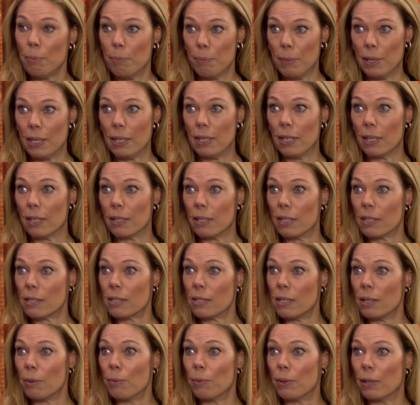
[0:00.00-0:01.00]
meaning that
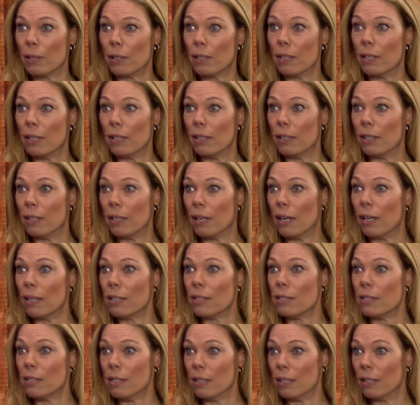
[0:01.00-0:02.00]
someone in the
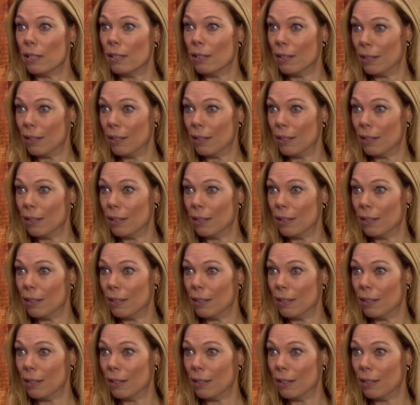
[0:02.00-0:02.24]
IT